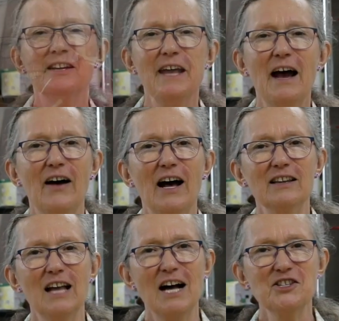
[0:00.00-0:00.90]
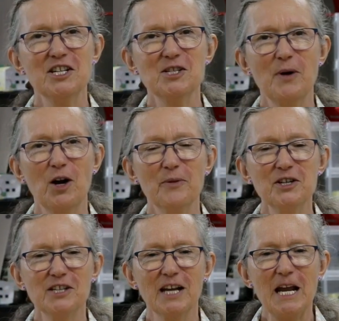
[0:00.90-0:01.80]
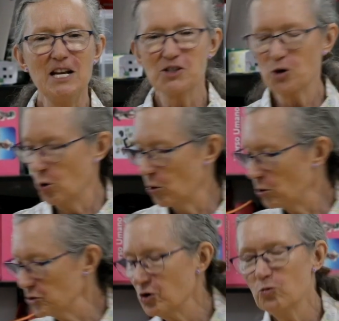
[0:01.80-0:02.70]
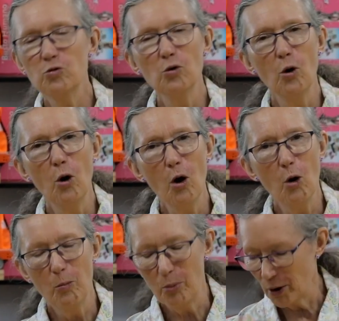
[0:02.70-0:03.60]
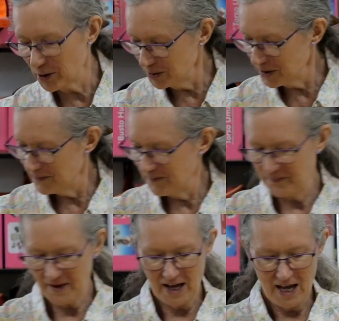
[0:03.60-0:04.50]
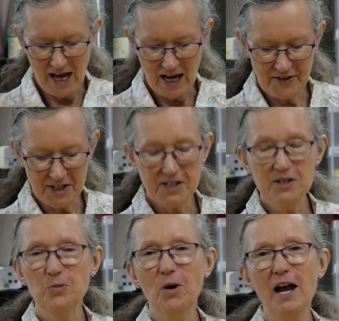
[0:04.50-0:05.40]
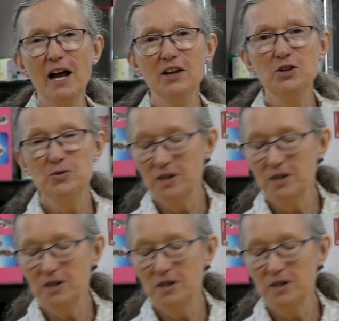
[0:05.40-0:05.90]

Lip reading: Now, our last experiment is called raw or boiled, and this is where you